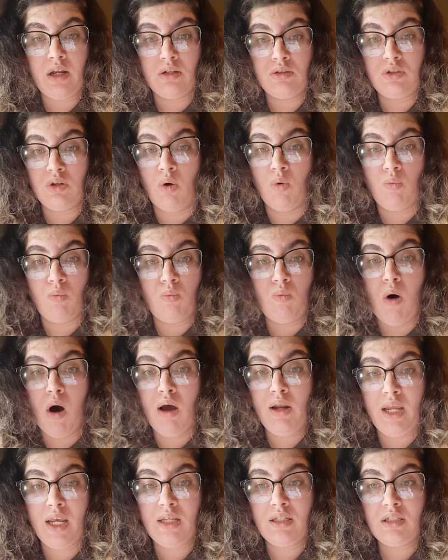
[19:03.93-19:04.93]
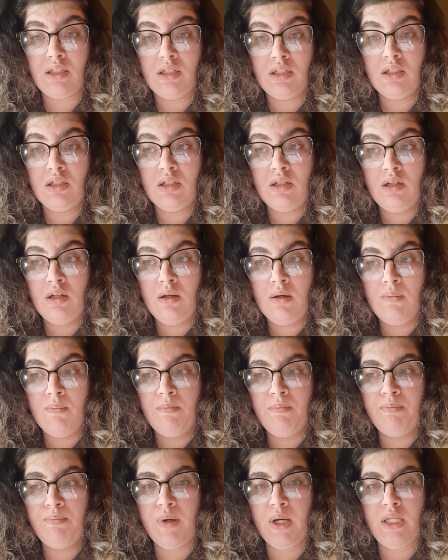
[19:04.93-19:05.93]
don't want it.
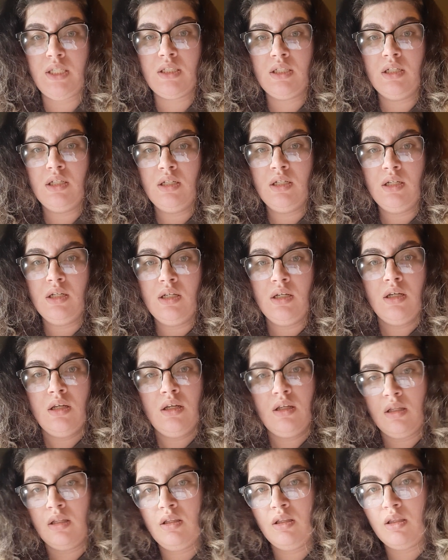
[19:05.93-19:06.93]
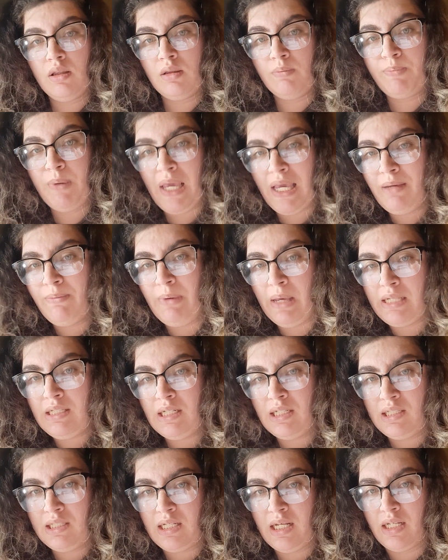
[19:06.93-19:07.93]
But big
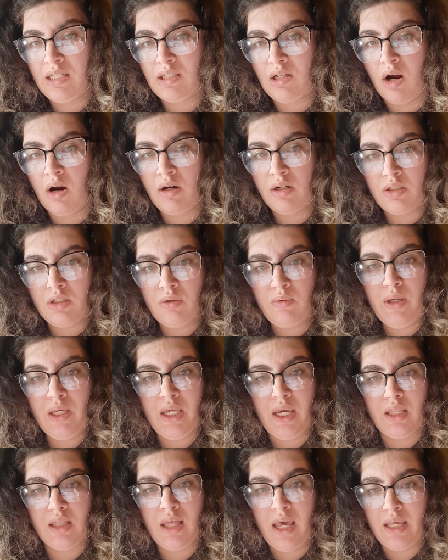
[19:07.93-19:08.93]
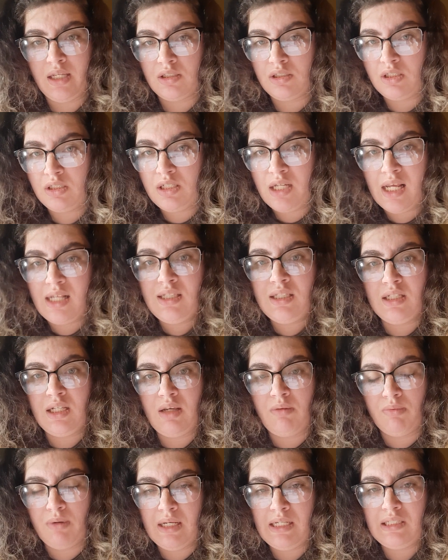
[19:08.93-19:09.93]
businesses are doing it. Like
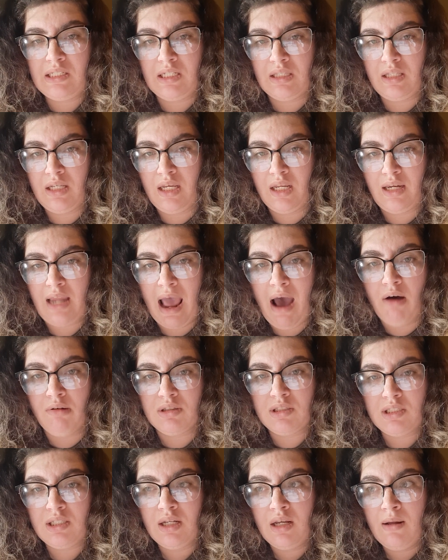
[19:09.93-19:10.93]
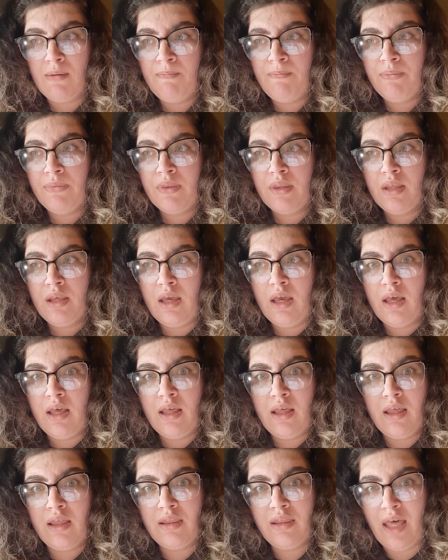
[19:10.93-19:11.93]
Disney recently announced
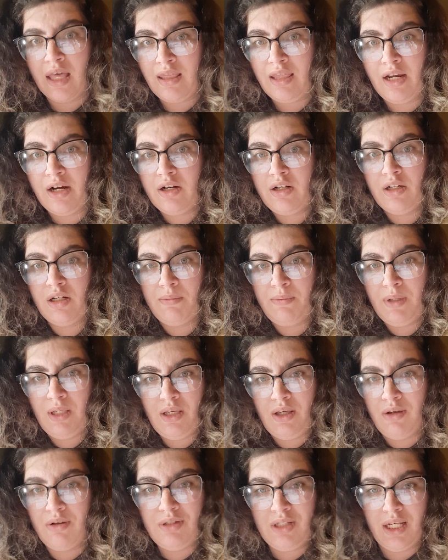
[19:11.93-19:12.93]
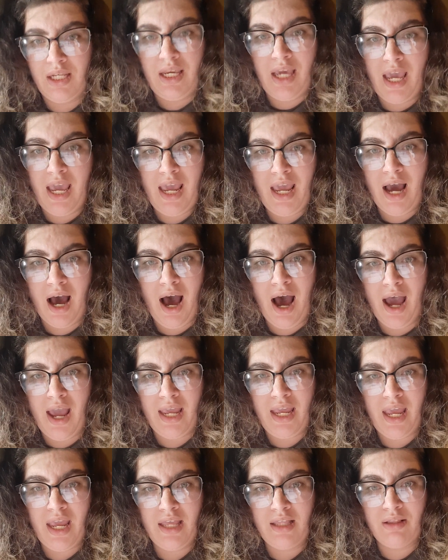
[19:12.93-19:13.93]
that they're going to be using
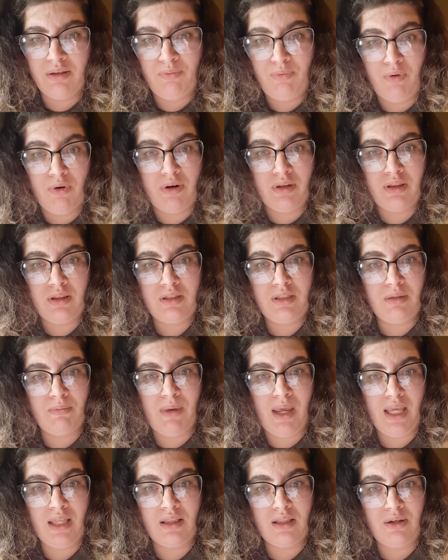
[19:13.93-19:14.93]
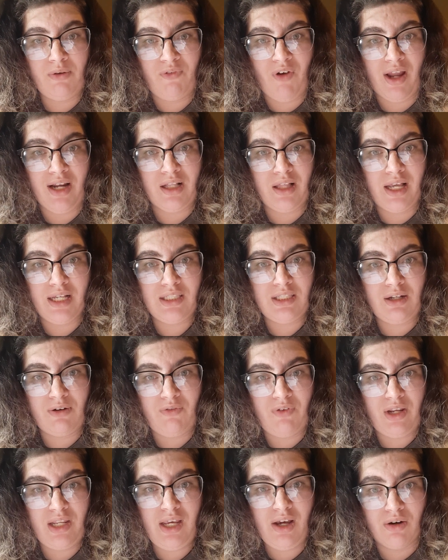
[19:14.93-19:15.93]
AI to finalize their
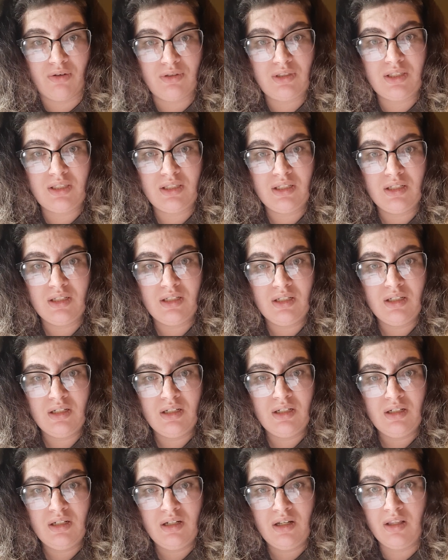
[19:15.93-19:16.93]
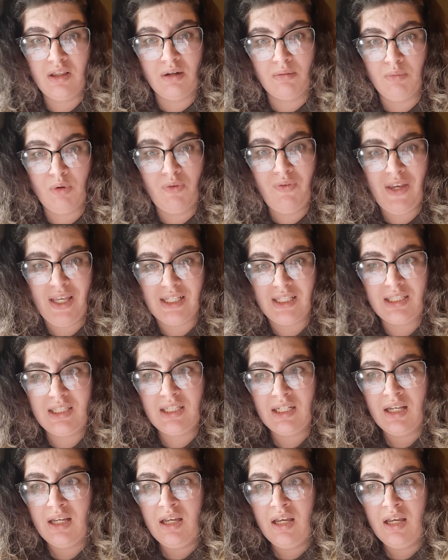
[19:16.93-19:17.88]
videos, their movies.